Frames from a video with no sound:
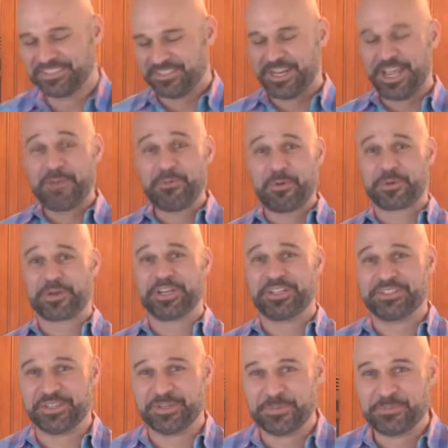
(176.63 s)
Today what we're going to
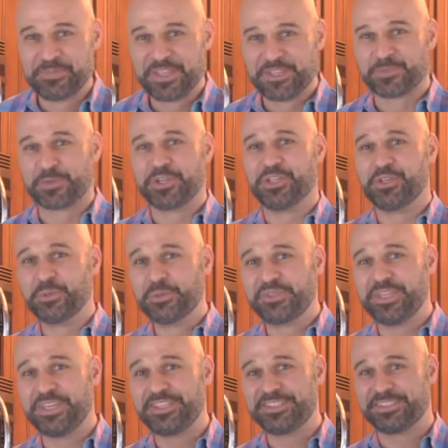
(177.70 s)
do is we're going to use
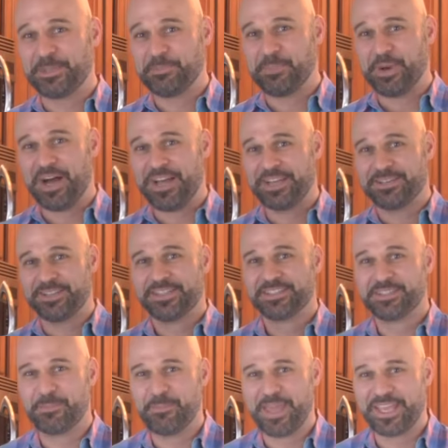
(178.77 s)
the Instant Pot
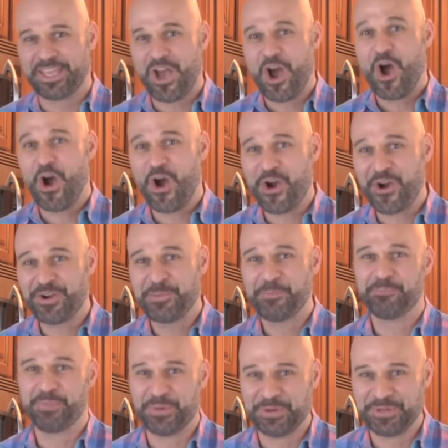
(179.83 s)
to make
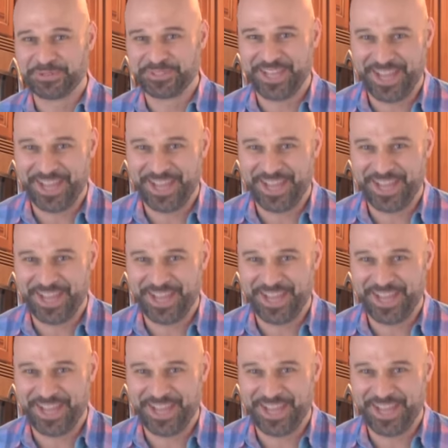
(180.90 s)
hard-boiled